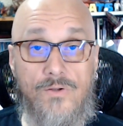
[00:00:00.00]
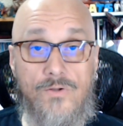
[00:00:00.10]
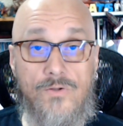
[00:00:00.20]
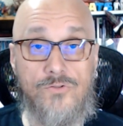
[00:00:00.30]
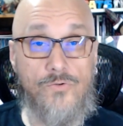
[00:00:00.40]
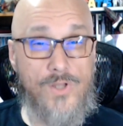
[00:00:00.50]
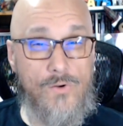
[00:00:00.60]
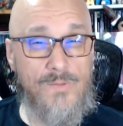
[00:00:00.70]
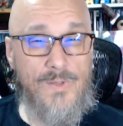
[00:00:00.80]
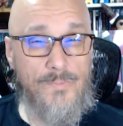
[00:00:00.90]
So the
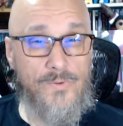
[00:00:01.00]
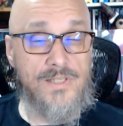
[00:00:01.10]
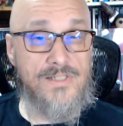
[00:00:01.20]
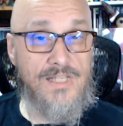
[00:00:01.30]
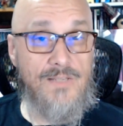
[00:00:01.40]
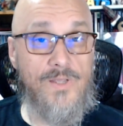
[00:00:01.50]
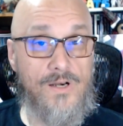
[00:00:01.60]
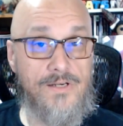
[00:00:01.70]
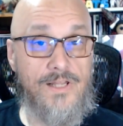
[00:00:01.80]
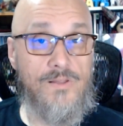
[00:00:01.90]
only people that see me on
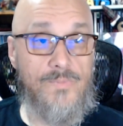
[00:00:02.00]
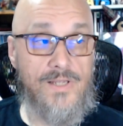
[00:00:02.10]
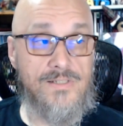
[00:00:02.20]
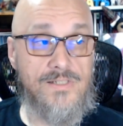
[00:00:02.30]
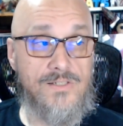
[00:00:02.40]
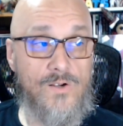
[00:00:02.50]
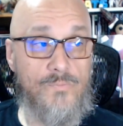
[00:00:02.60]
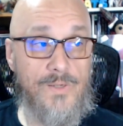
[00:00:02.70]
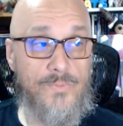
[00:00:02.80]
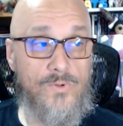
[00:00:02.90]
a daily basis are
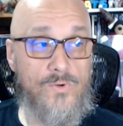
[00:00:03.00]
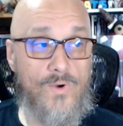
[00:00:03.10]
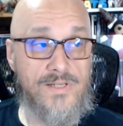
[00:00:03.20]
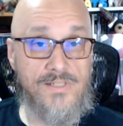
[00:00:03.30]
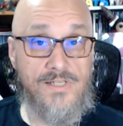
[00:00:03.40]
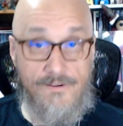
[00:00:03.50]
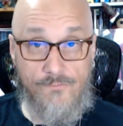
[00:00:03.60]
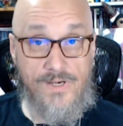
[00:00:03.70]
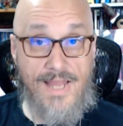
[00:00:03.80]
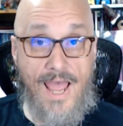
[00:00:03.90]
people who I see
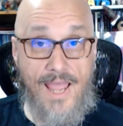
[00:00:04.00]
every day.